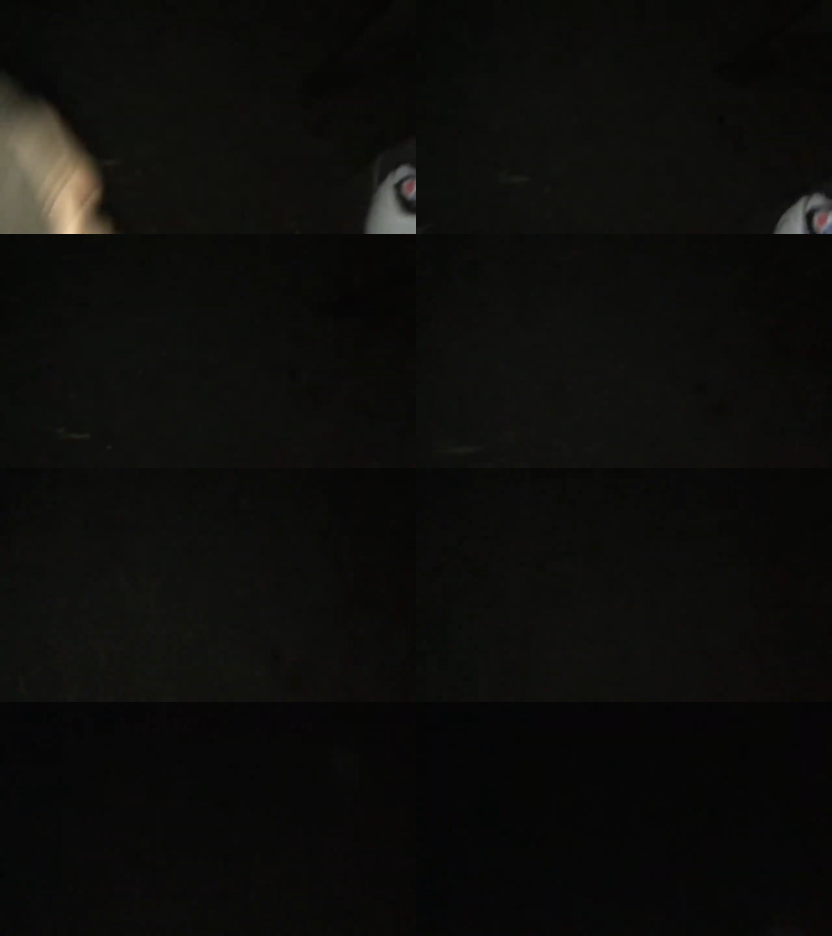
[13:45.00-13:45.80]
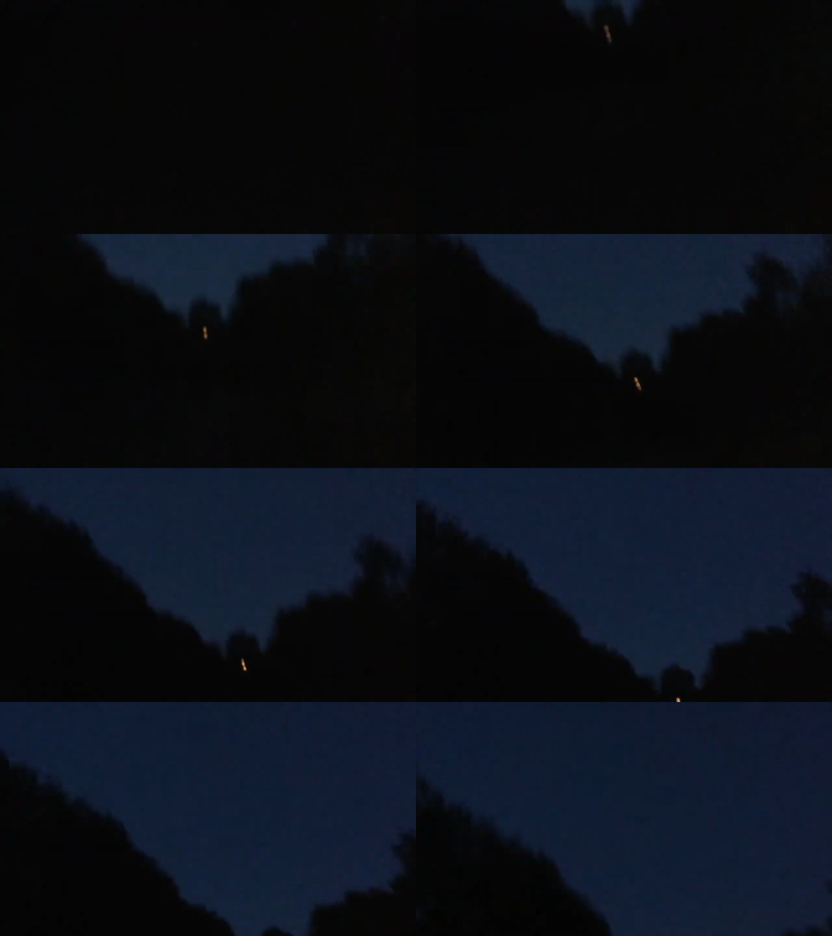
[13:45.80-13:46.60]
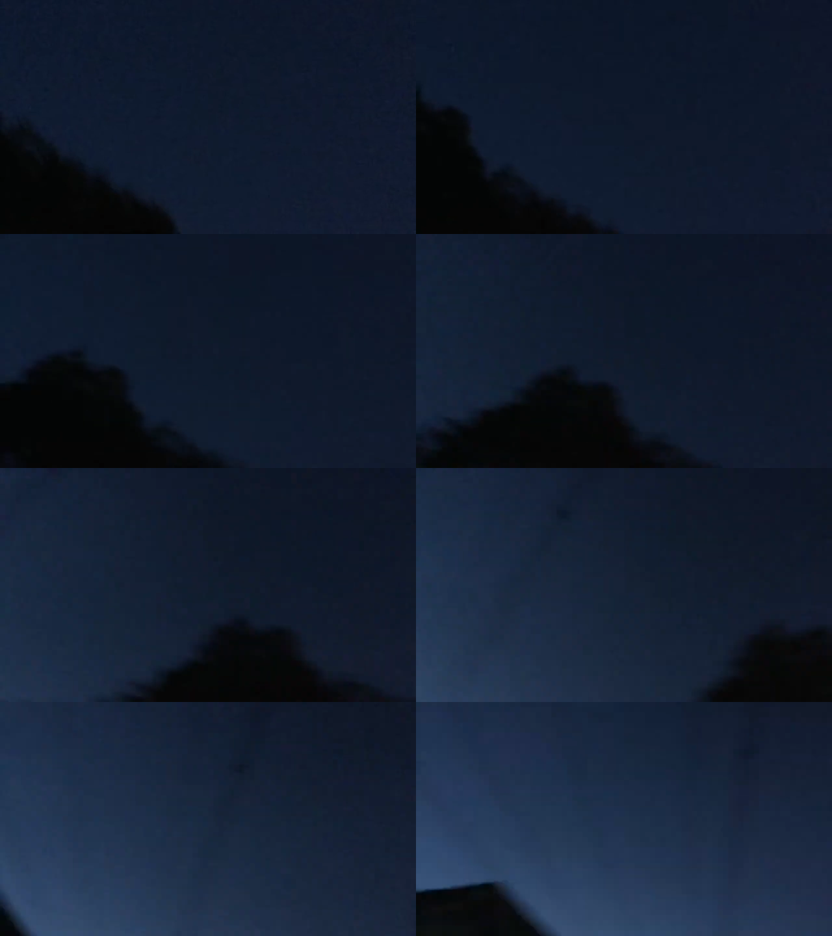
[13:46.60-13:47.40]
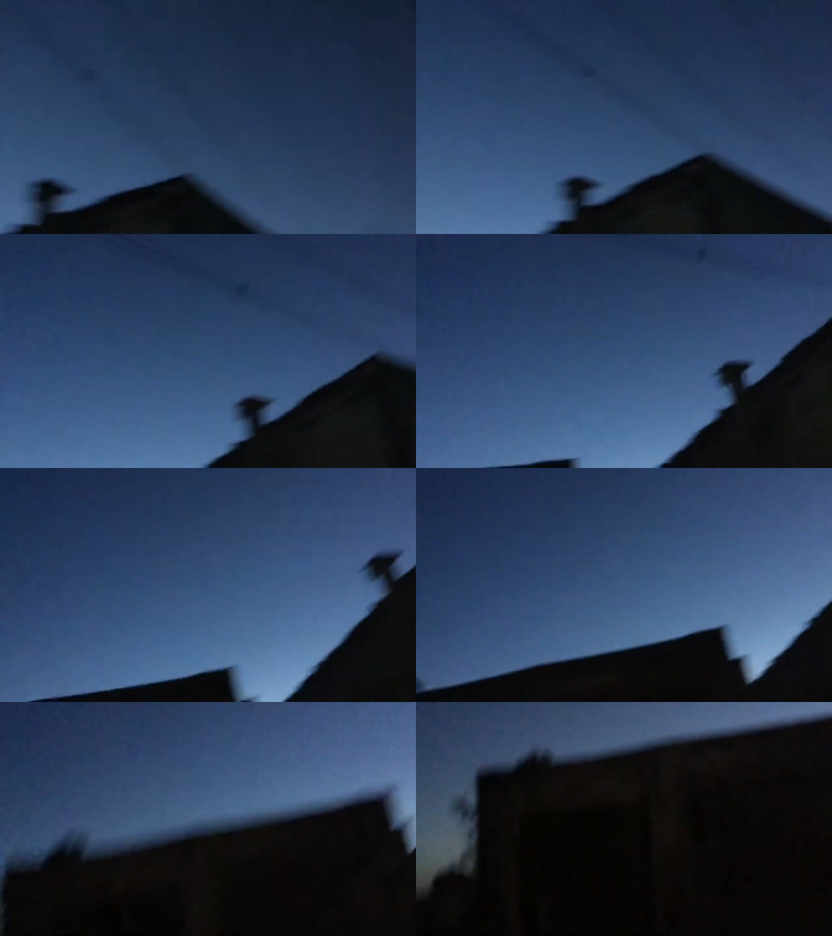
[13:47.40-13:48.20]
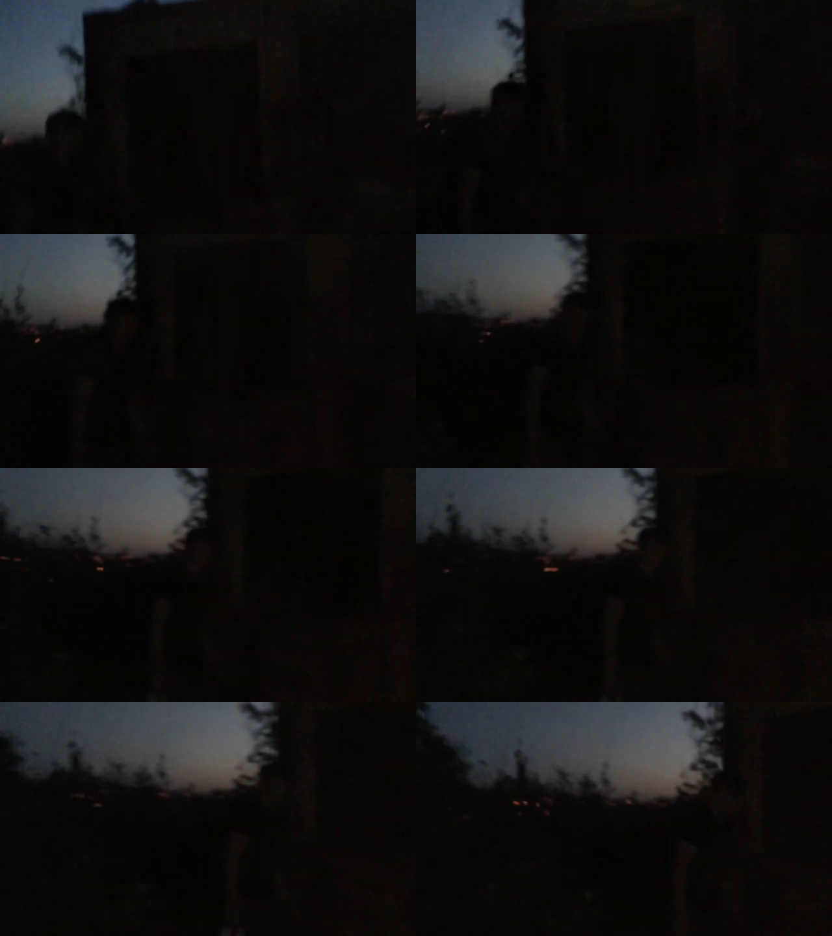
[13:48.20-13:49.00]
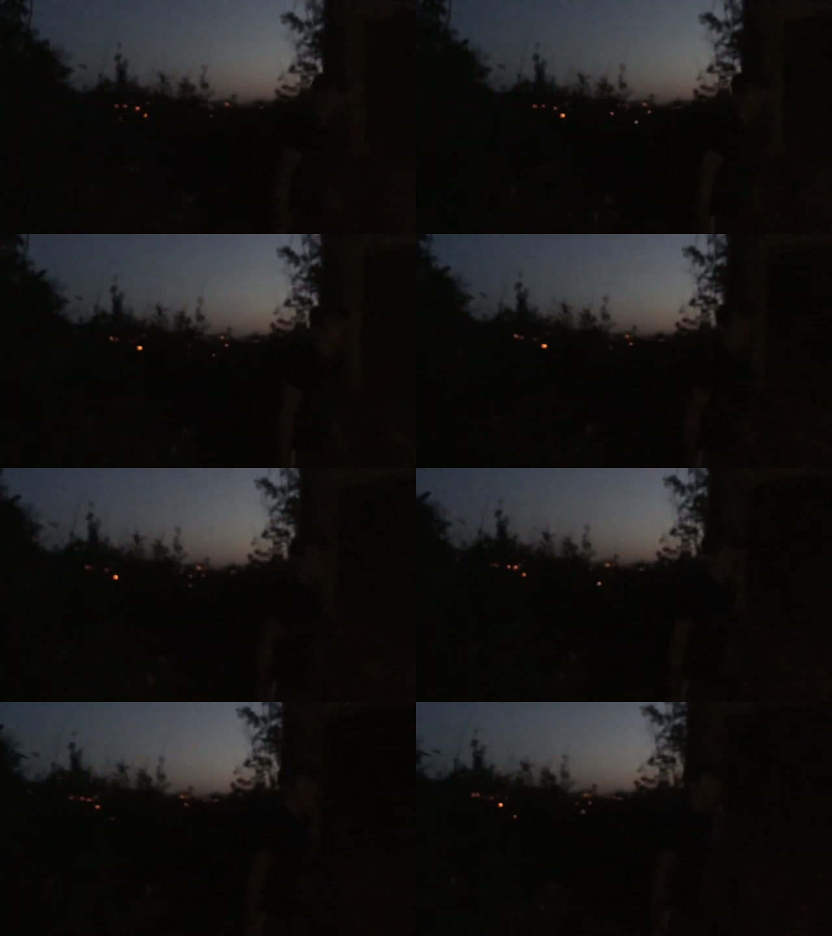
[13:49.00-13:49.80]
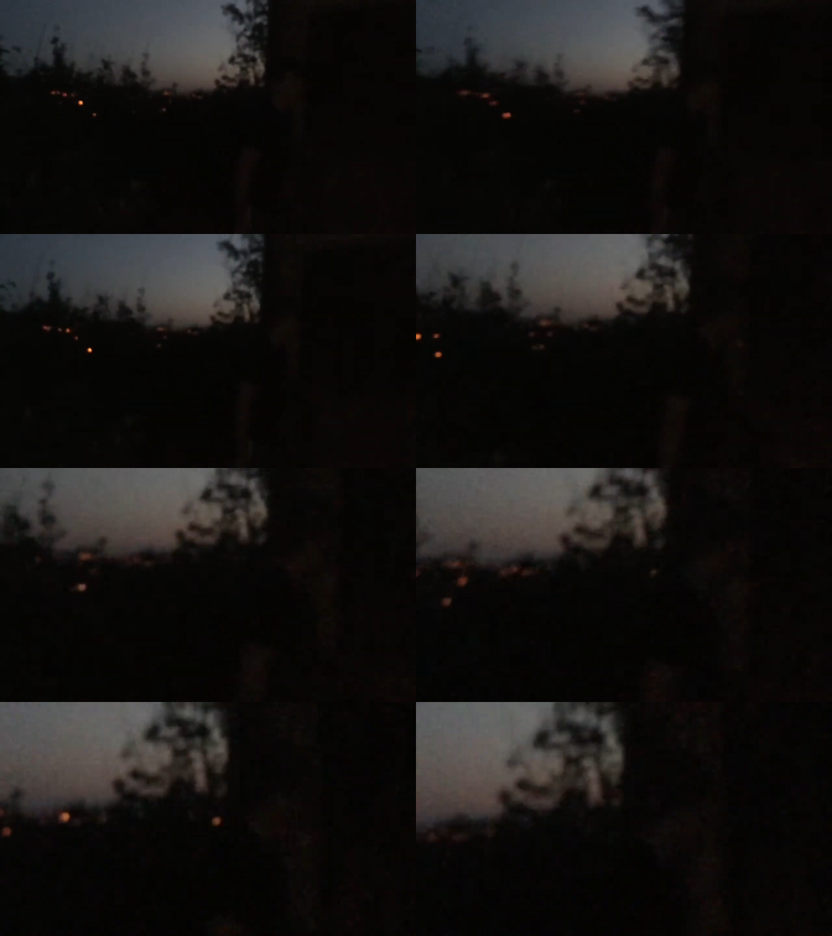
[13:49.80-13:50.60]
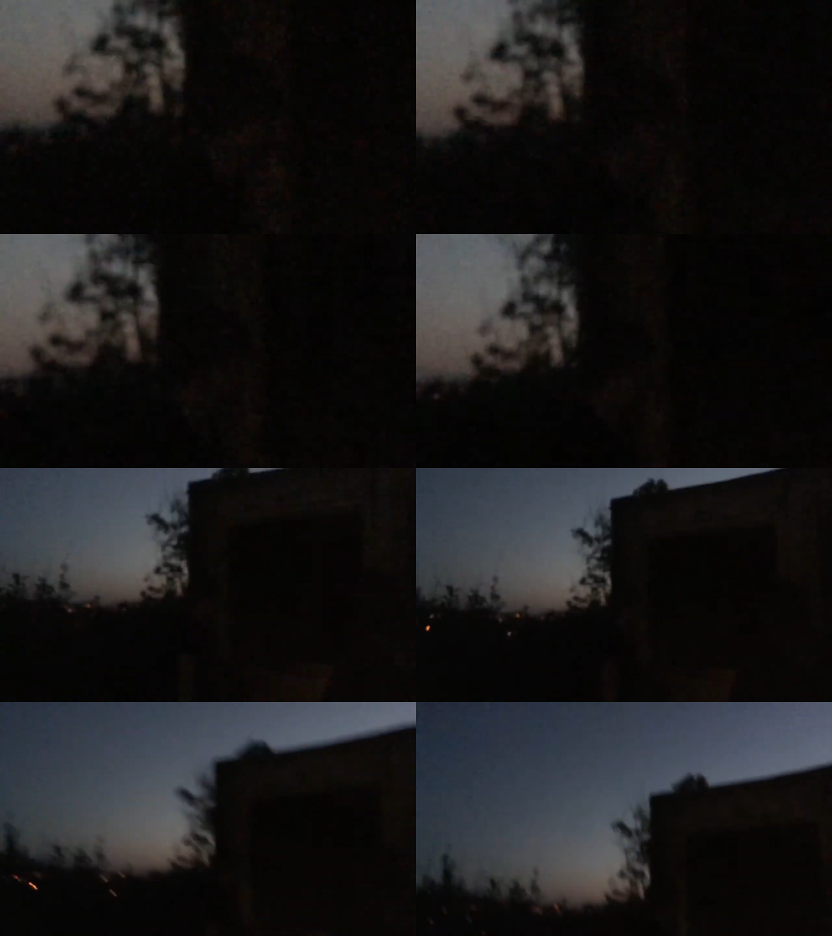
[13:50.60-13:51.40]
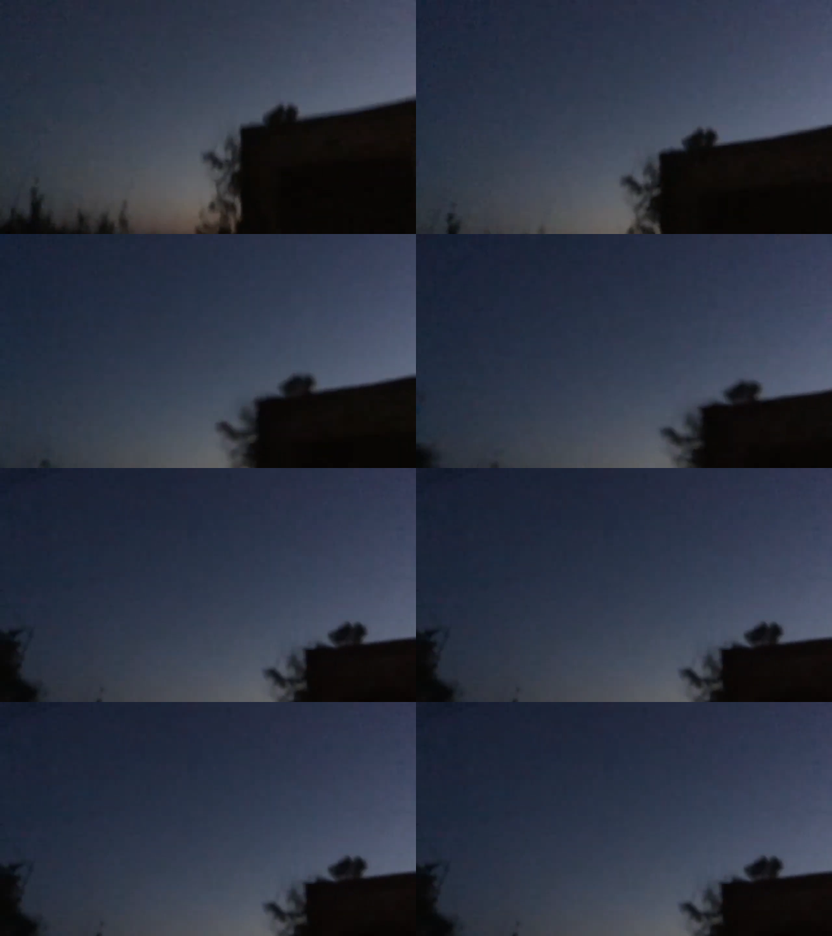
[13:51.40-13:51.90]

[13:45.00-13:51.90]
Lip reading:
[unreadable: no face in view]